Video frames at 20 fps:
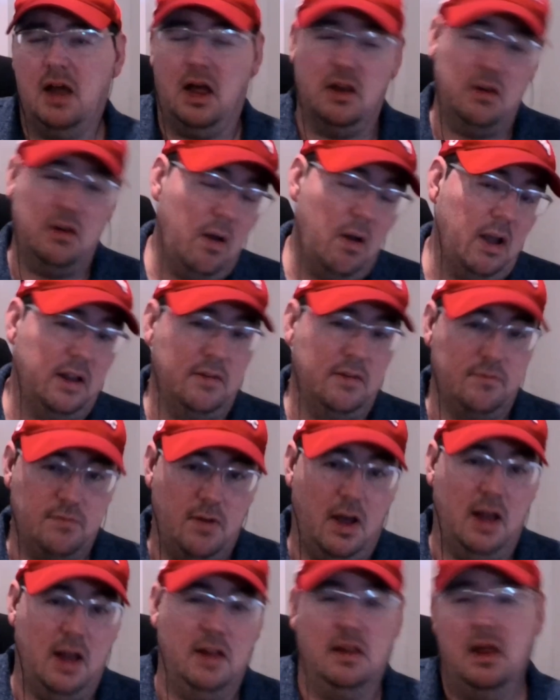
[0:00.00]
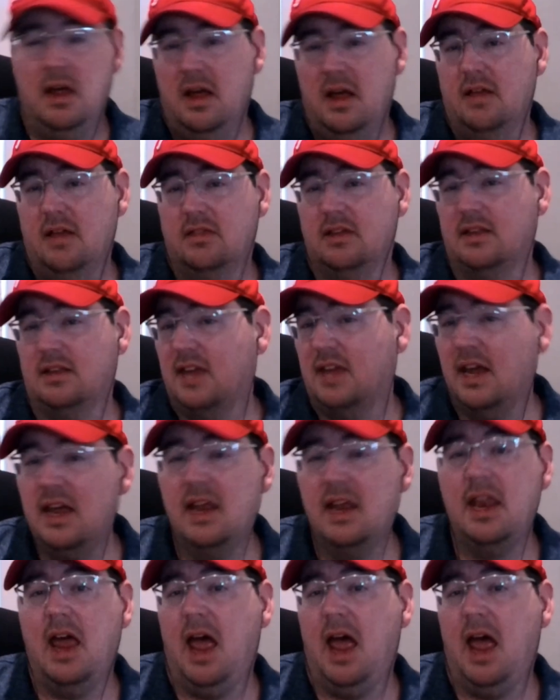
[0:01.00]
I know I can find the 10